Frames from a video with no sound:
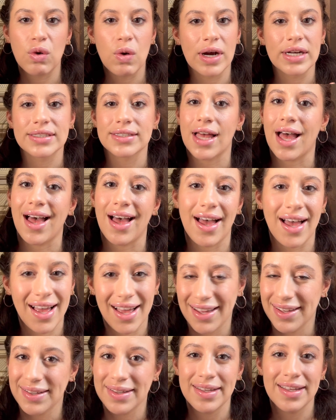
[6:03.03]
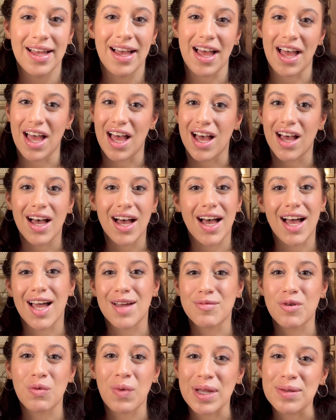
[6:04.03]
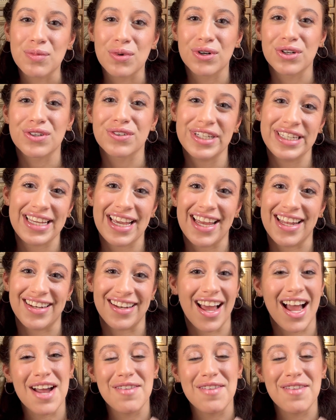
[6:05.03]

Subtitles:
course, I'm a white Puerto Rican.